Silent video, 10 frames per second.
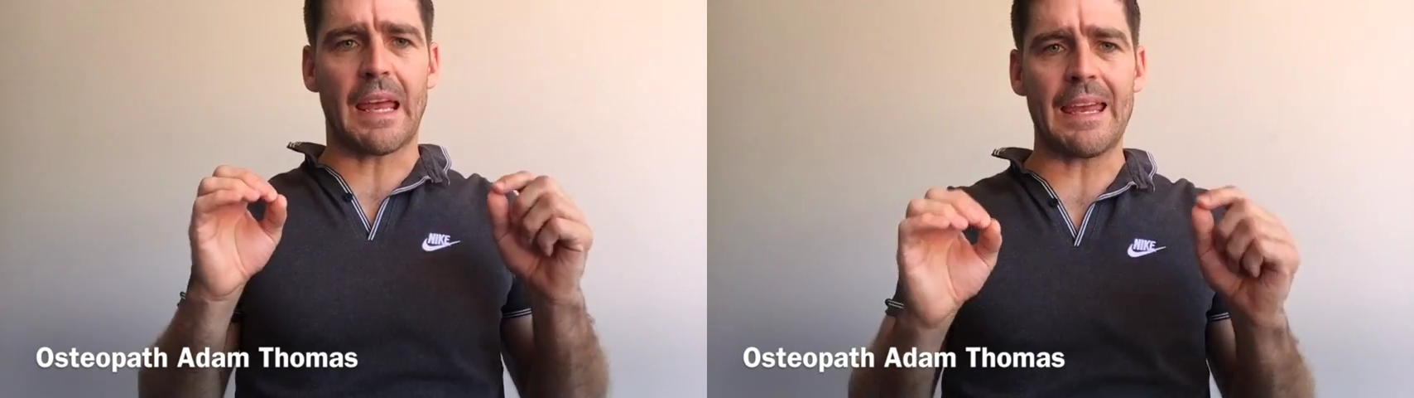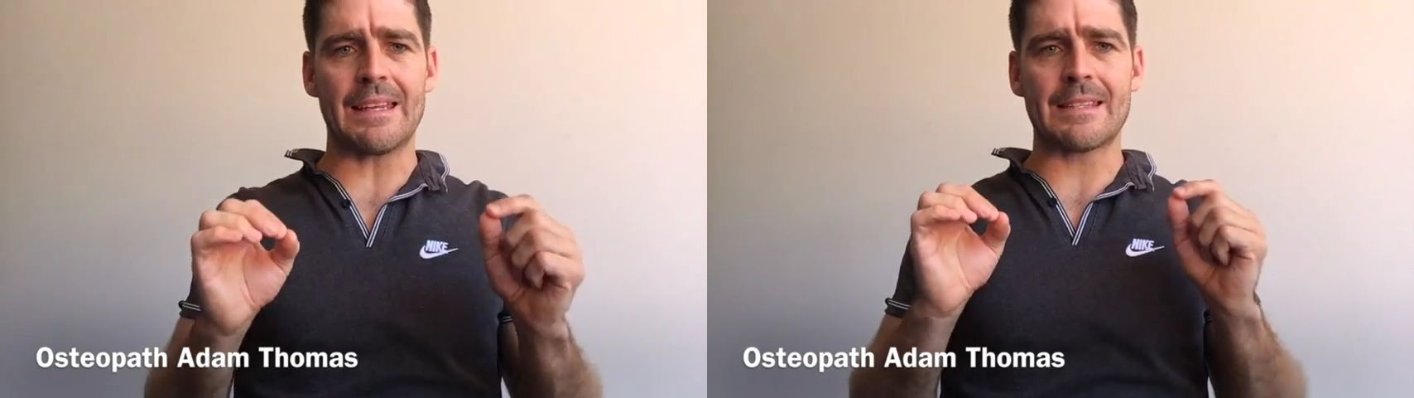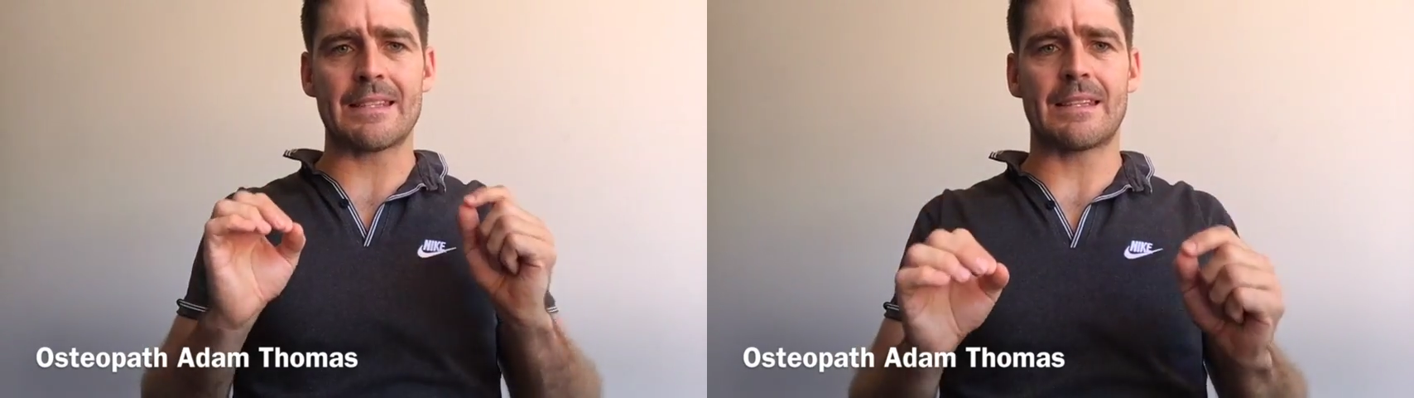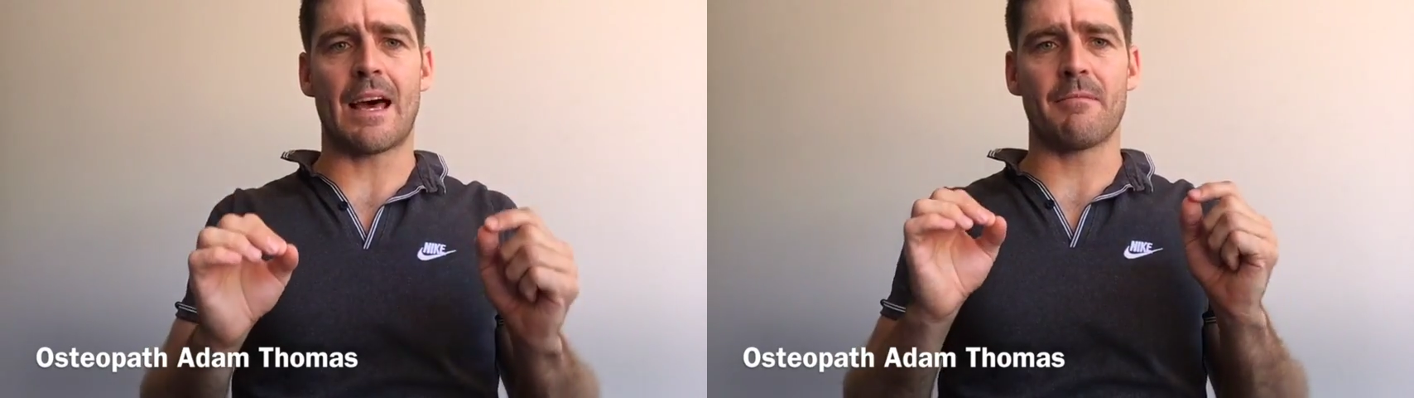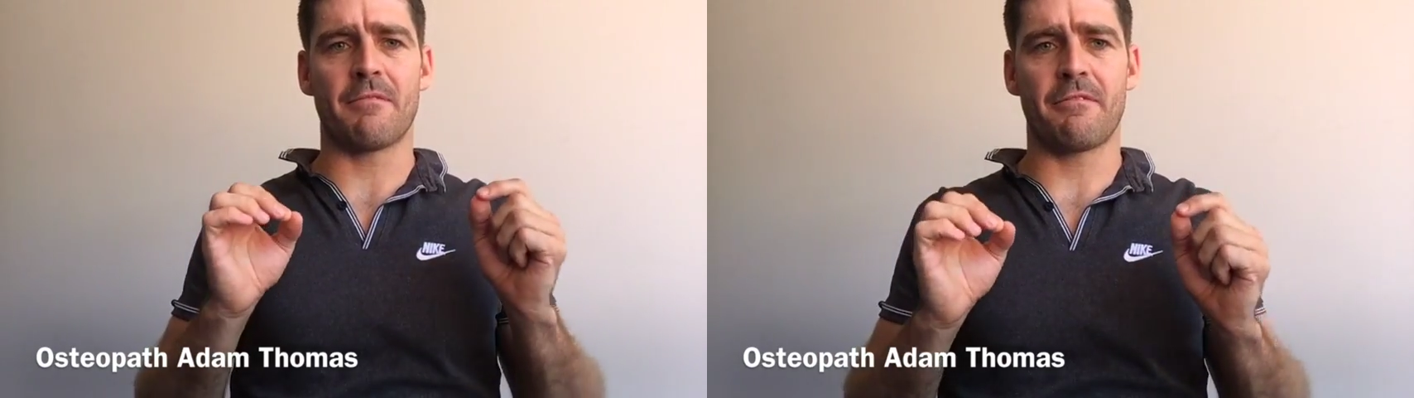in
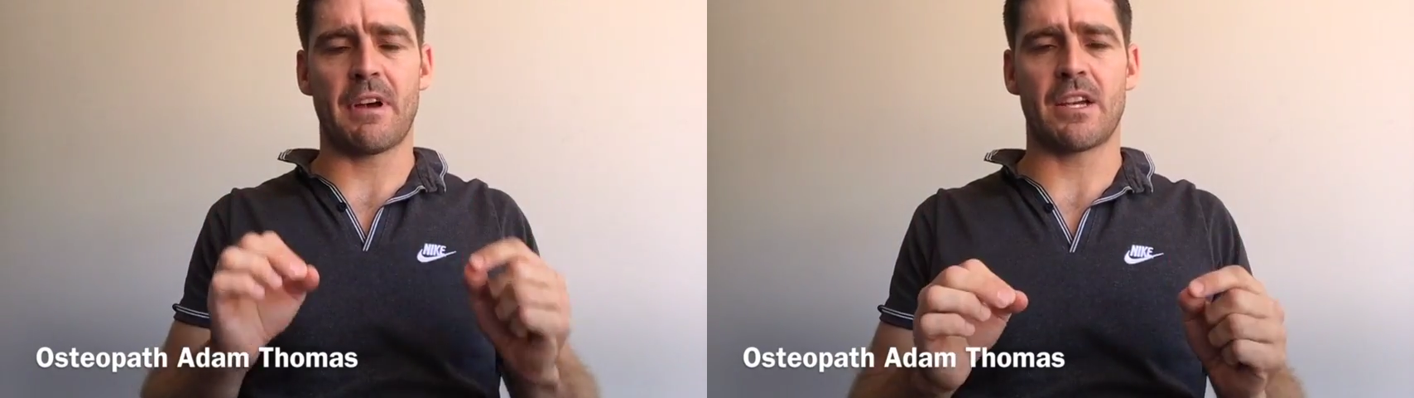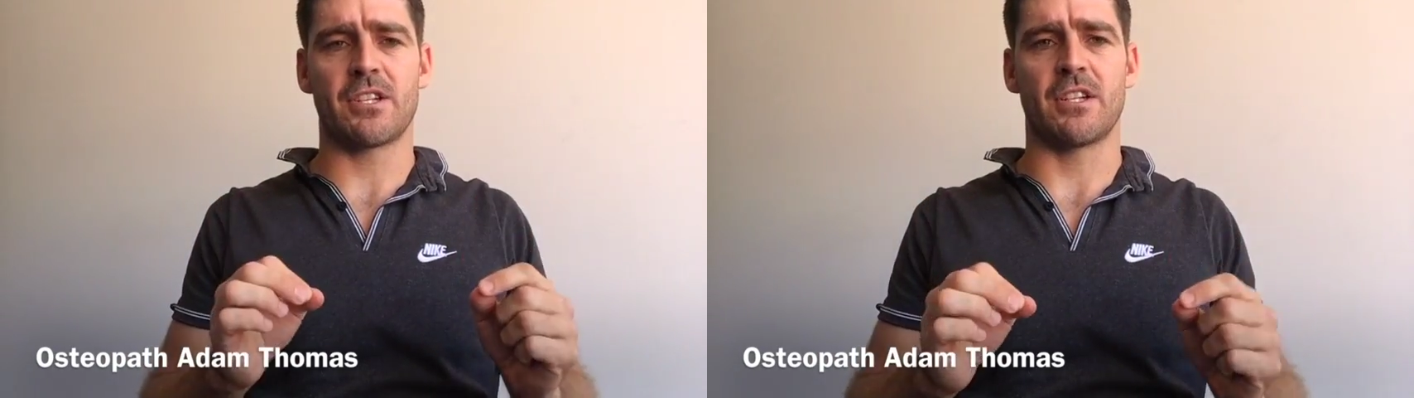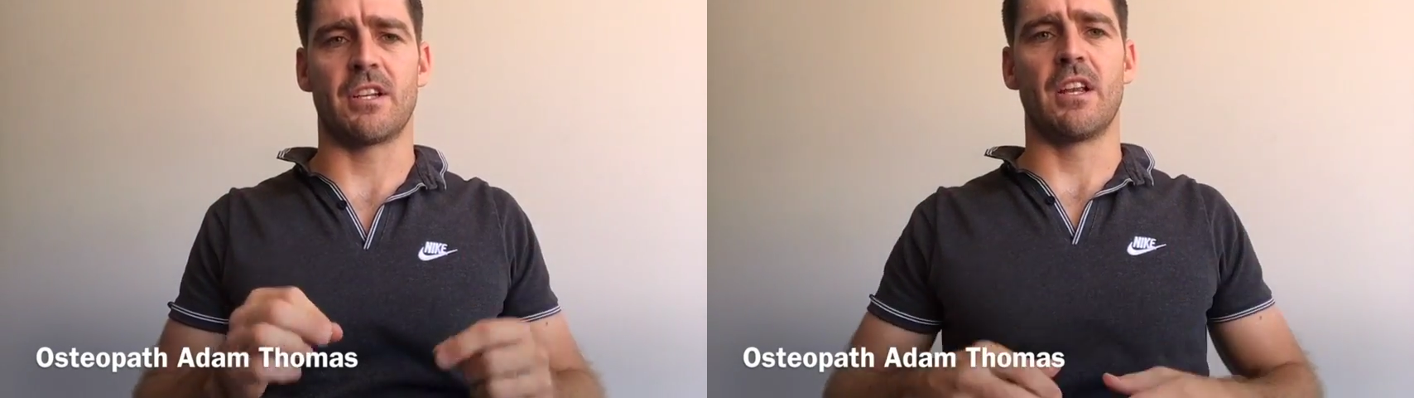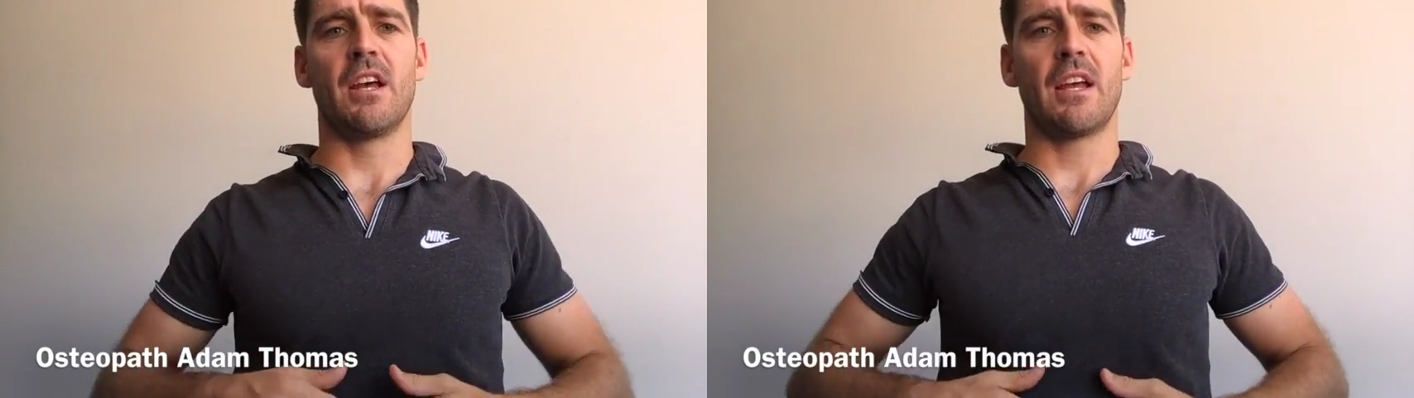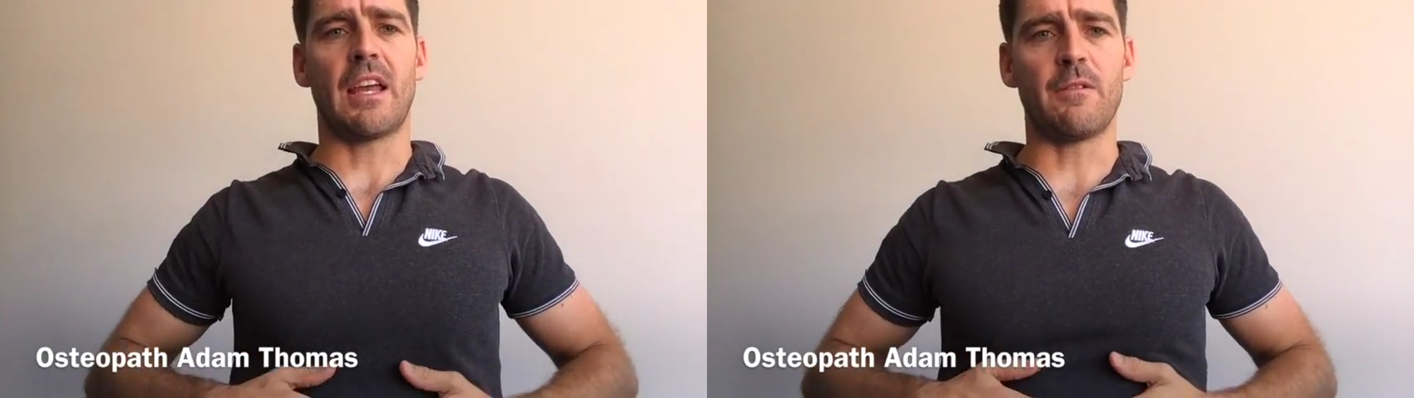some fashion.
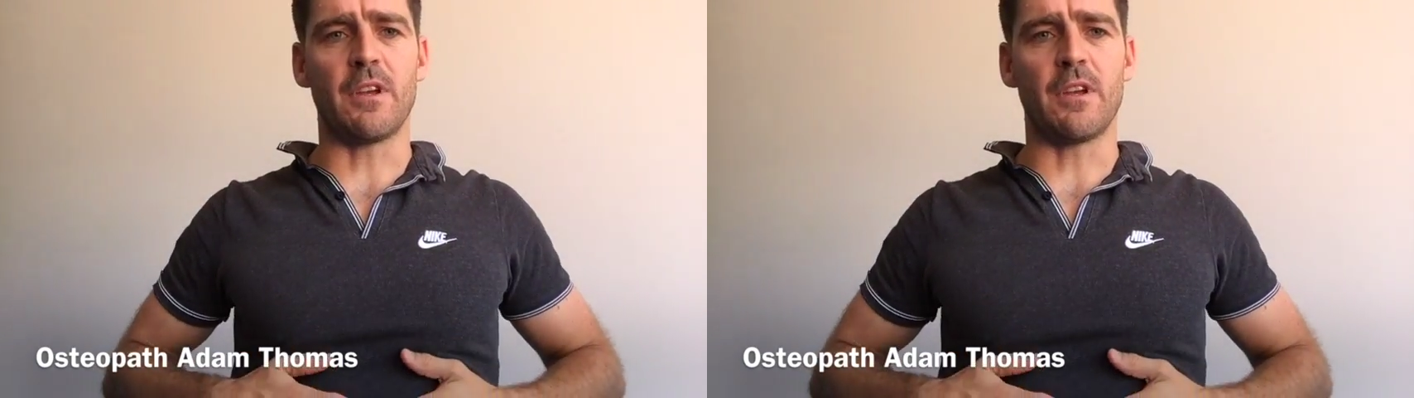If